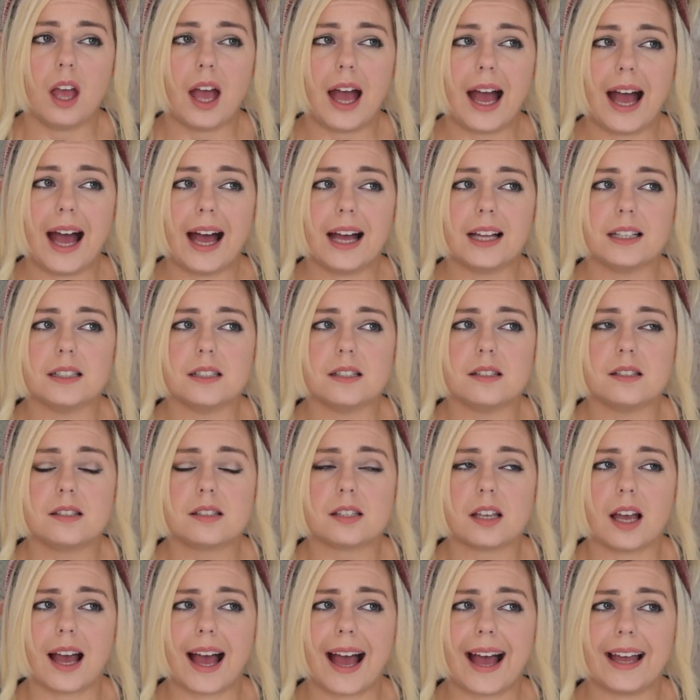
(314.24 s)
And
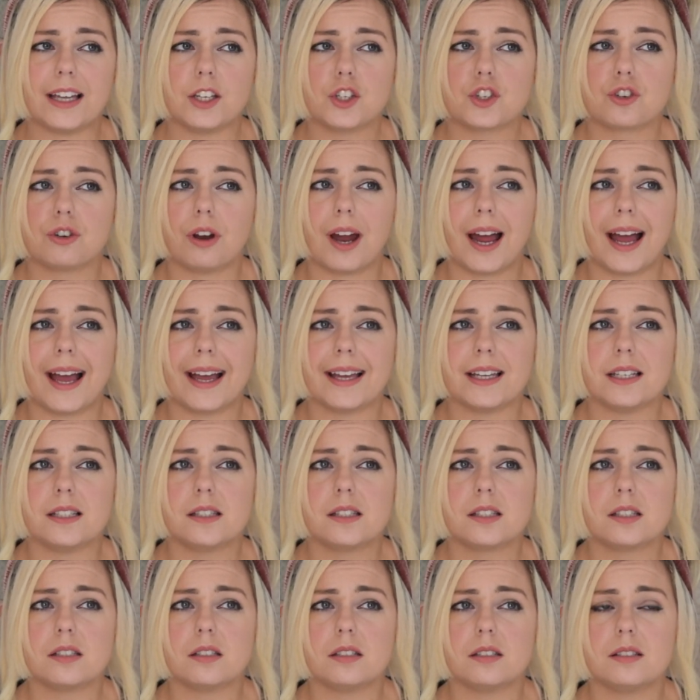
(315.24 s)
I tried
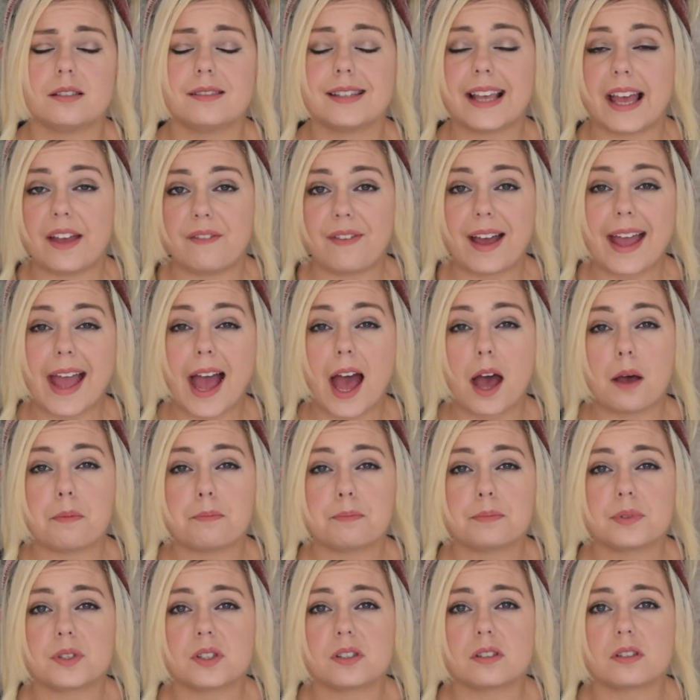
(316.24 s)
survey
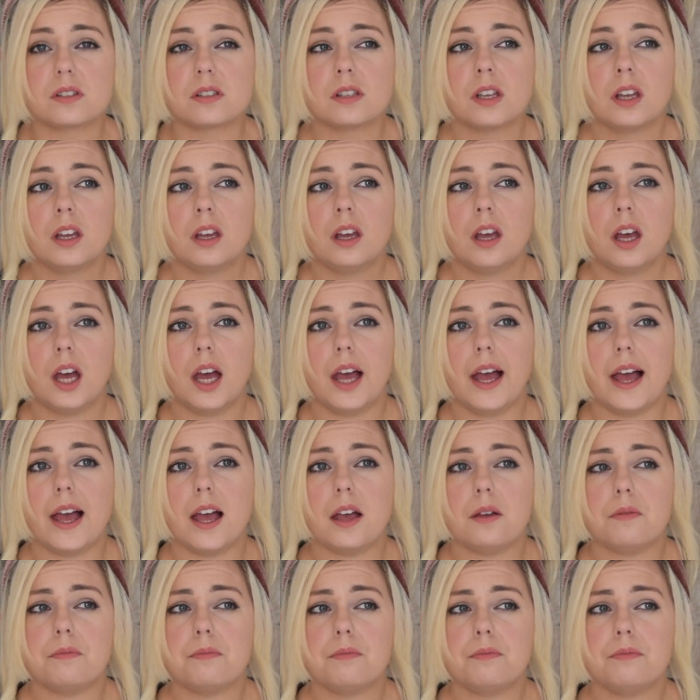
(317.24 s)
apps,
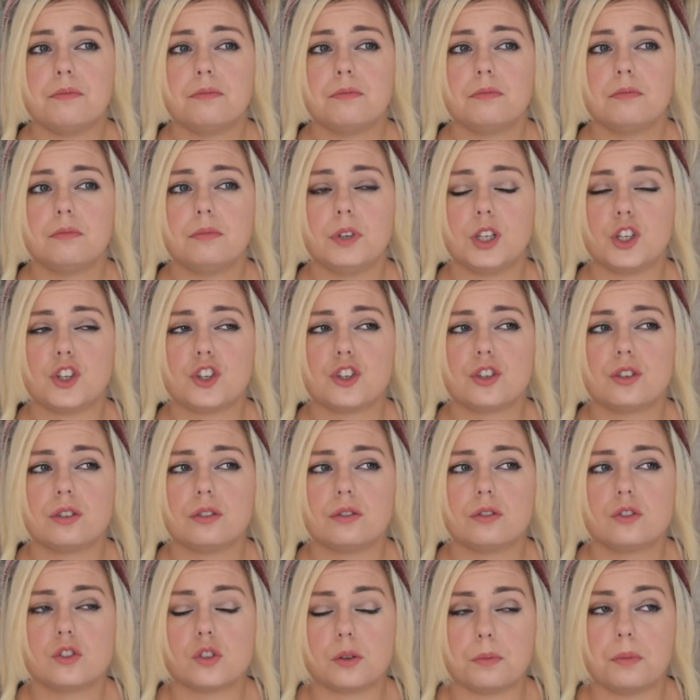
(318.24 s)
which
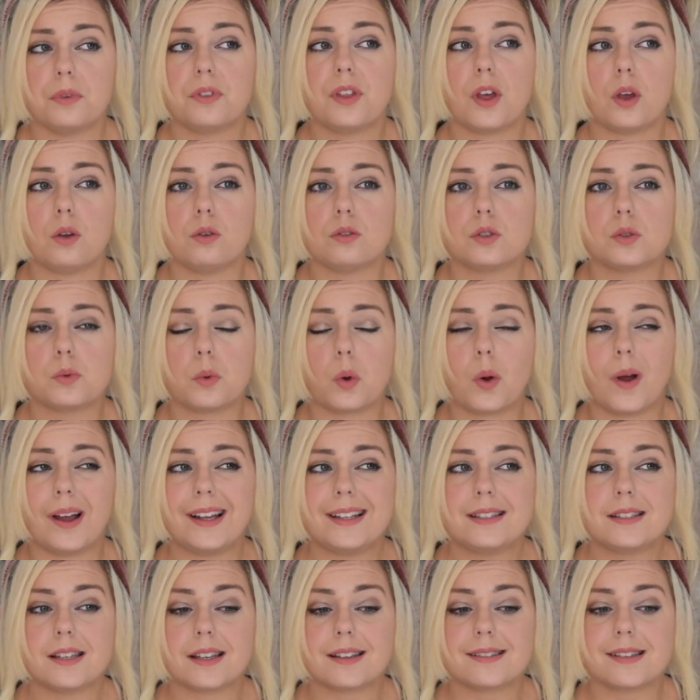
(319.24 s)
some of those were
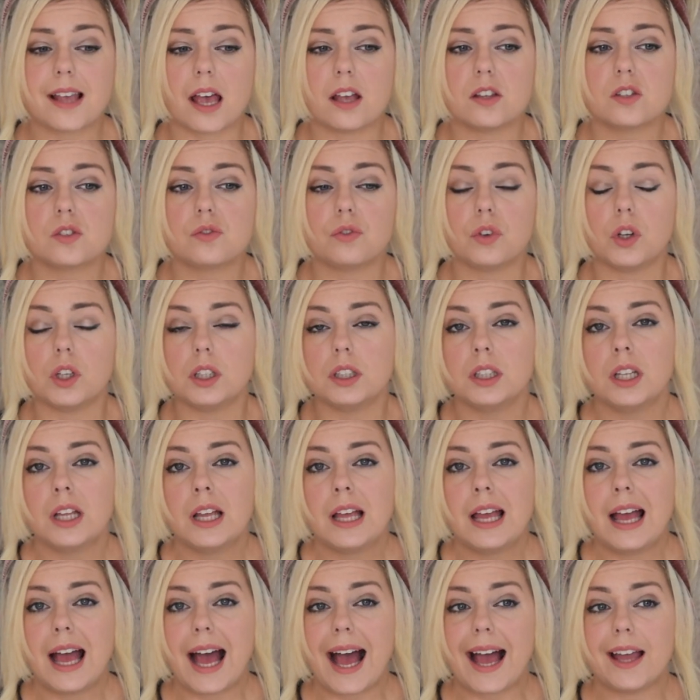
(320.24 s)
quite successful.
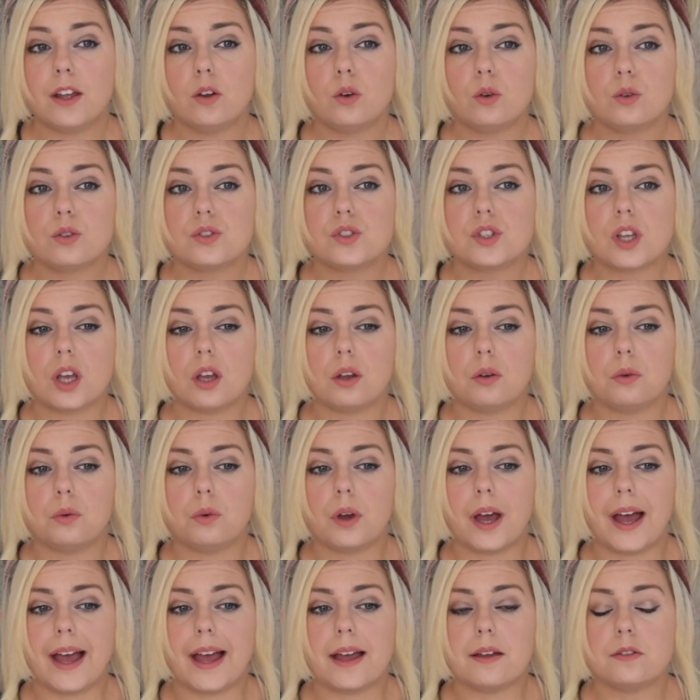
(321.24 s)
I also
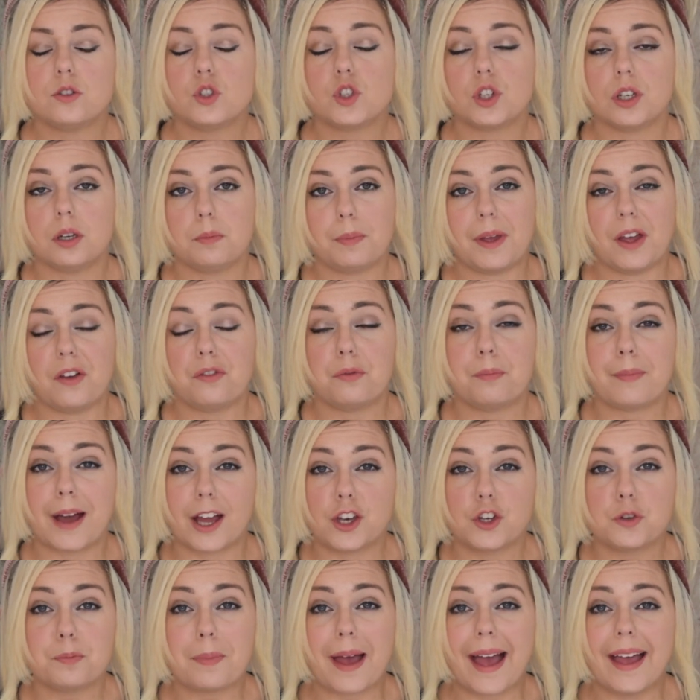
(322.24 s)
done a bit of
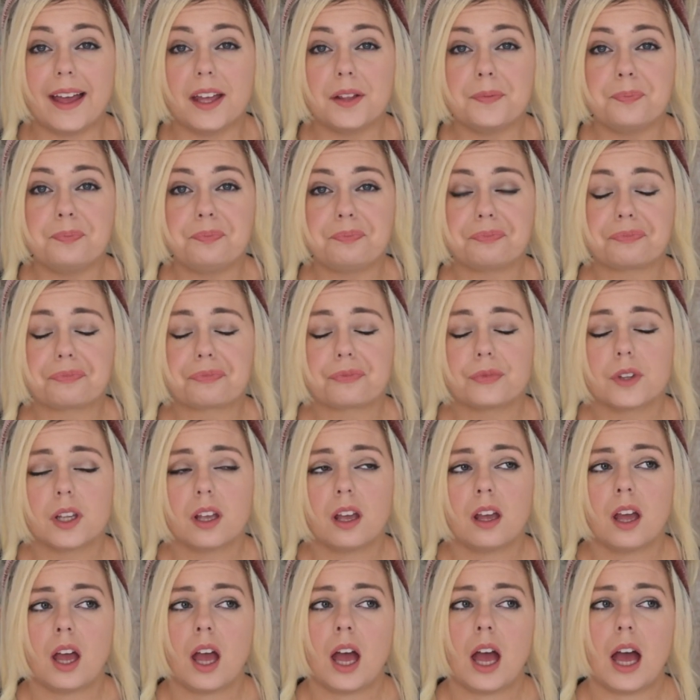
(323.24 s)
match betting,
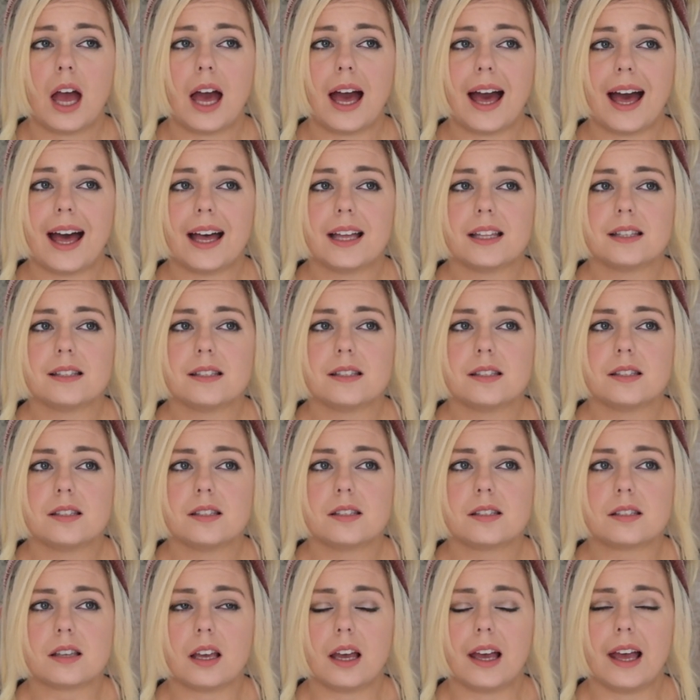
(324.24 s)
and
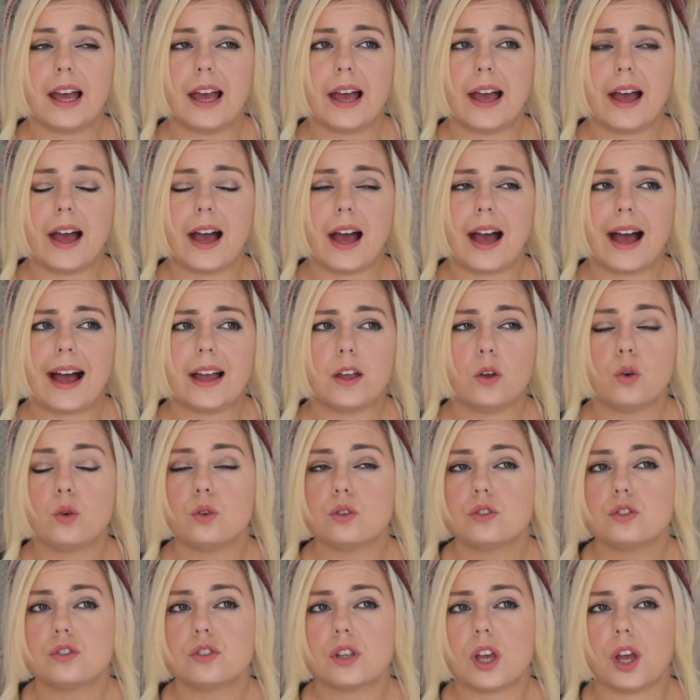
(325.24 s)
I
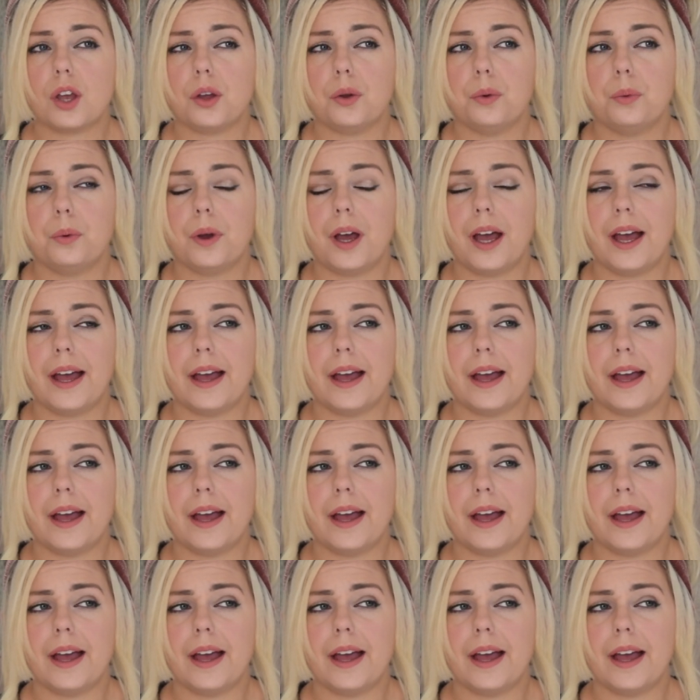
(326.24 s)
also